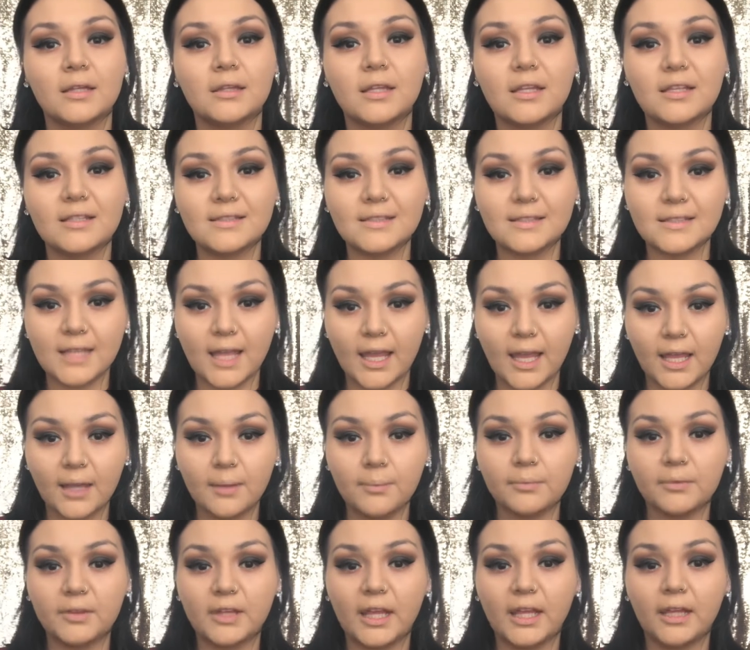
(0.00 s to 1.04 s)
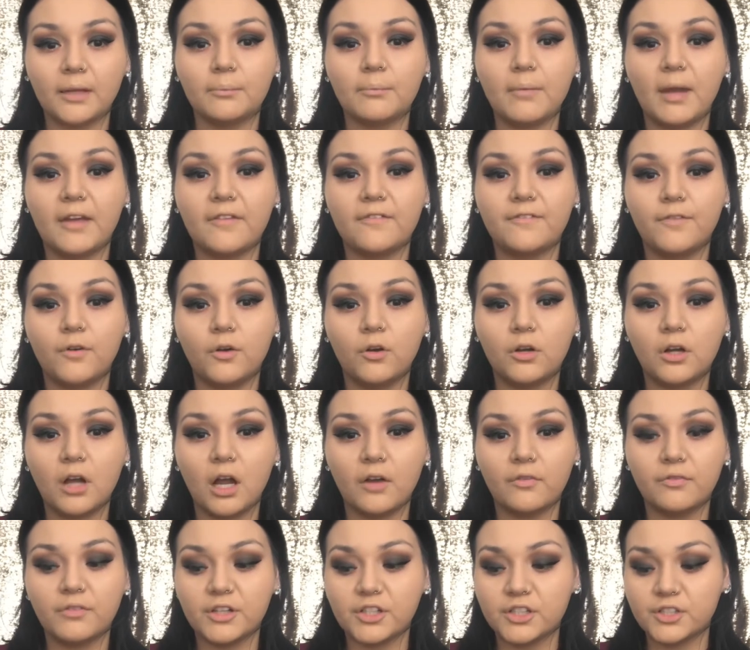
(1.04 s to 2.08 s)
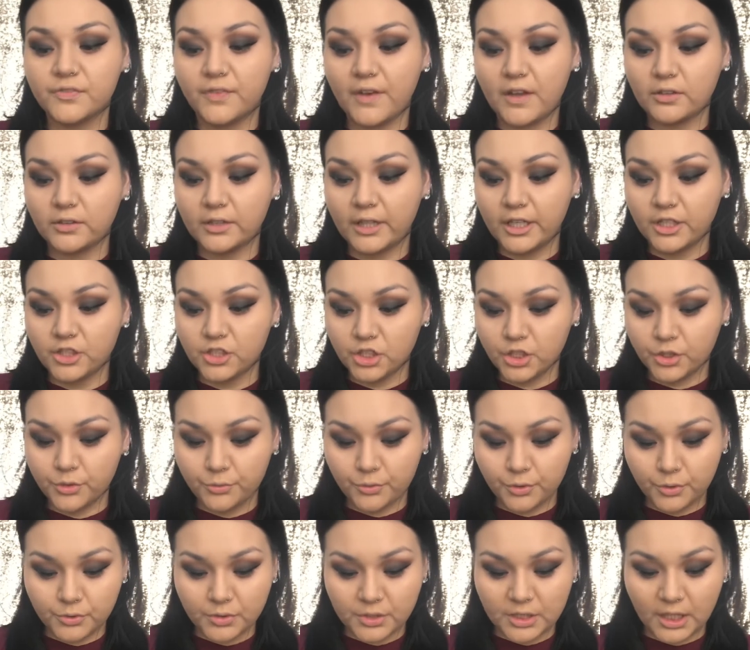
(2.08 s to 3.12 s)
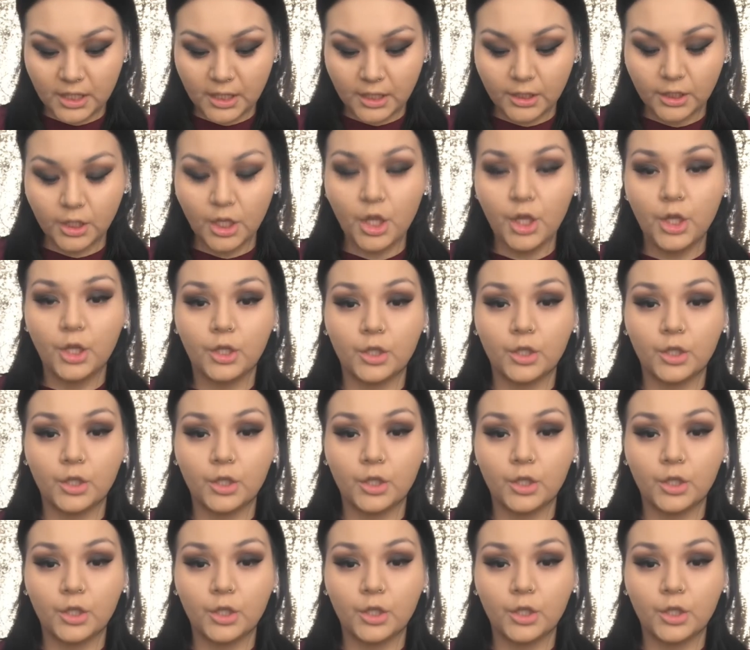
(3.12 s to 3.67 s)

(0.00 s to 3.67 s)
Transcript: the same thing, my full coverage foundation routine